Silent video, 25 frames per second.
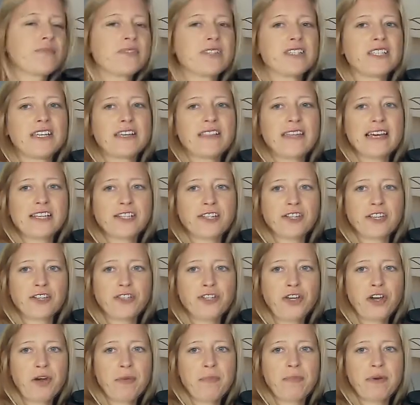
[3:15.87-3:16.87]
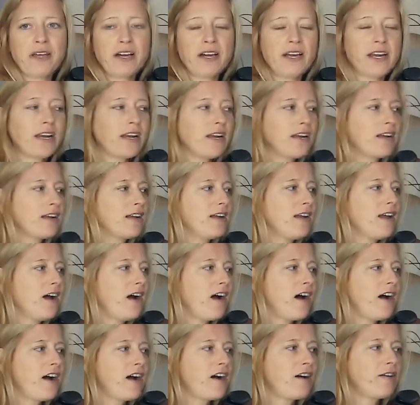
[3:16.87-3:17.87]
So that's the top line.
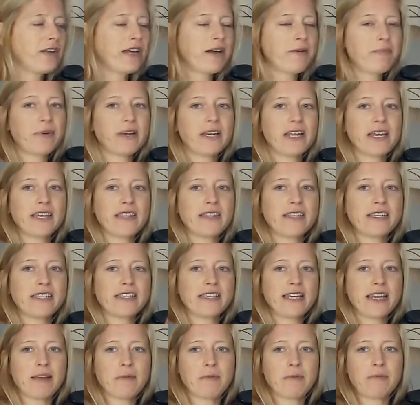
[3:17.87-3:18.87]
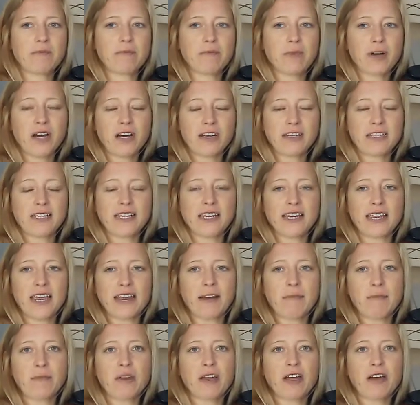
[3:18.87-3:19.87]
I'll now play the same part
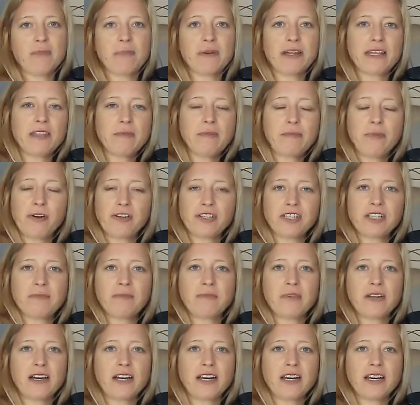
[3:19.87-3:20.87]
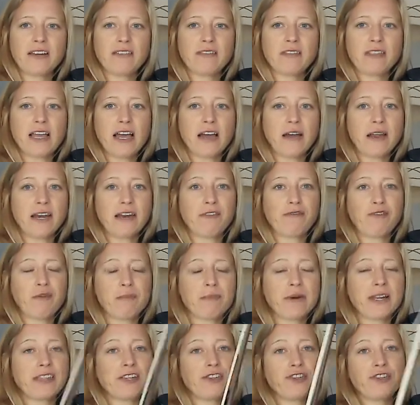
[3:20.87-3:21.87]
again, but I'll play the bottom line. And if you're
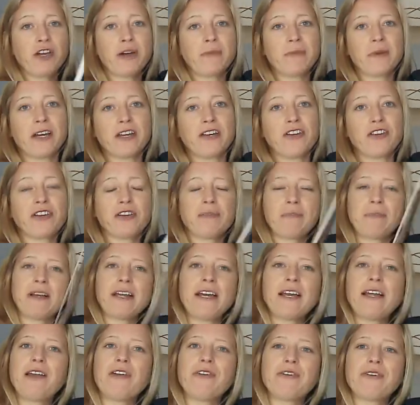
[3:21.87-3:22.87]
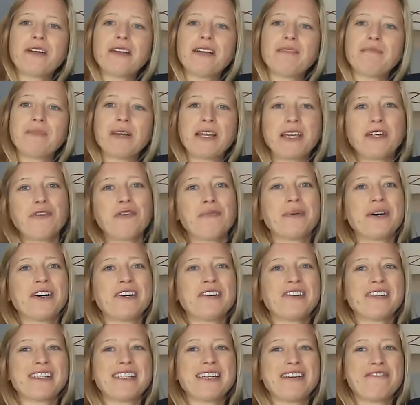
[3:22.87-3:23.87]
playing the top line, you could play along and play your
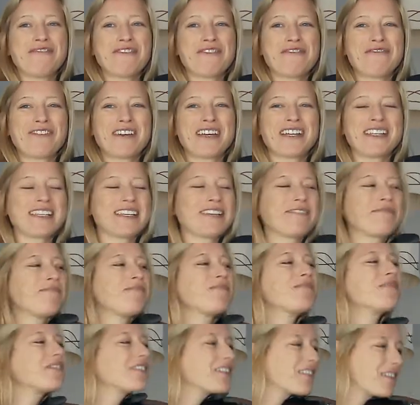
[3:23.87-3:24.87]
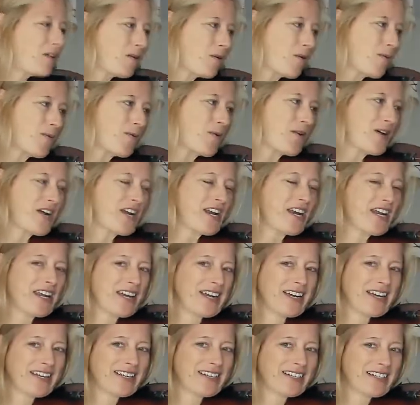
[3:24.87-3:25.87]
part, see if it fits. One,
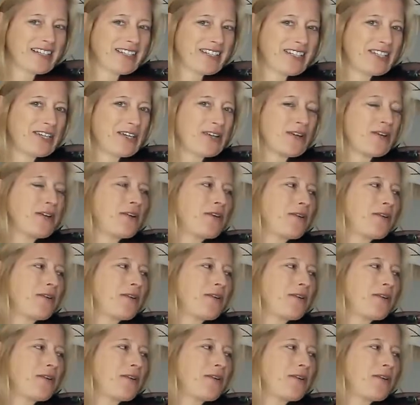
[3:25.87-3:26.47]
two.